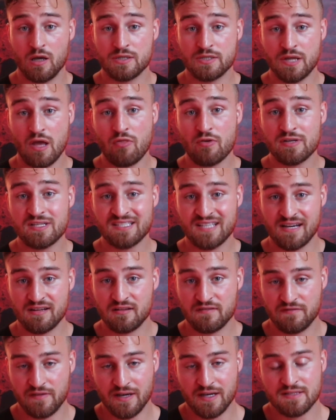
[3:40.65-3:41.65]
Another
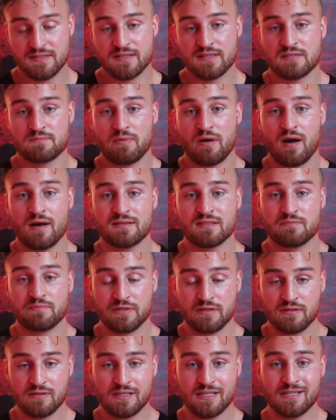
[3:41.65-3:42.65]
side effect is
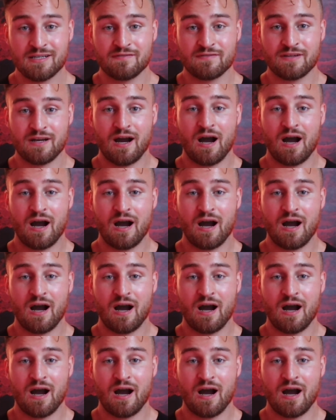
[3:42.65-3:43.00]
possibility of